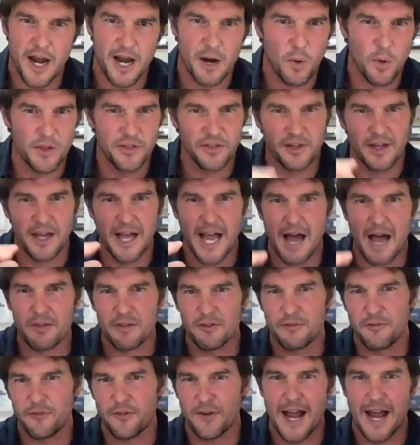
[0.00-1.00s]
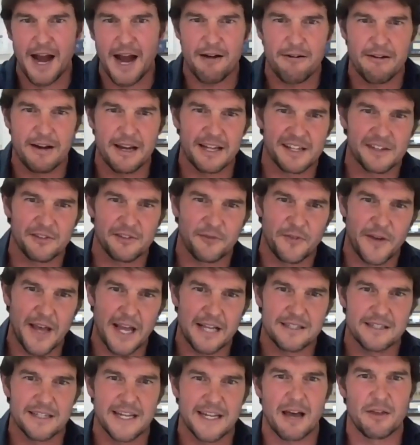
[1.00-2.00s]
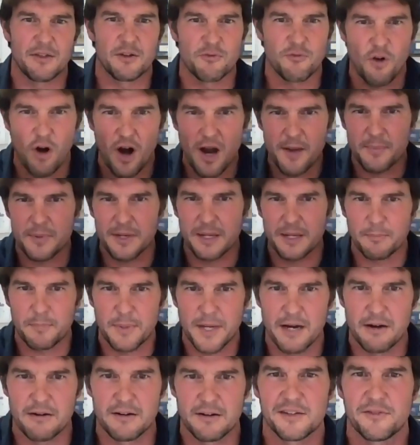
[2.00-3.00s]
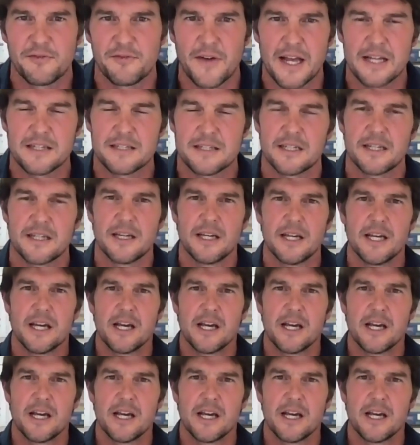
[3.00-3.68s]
I wonder how the flowering is affected, how the ripening period is affected.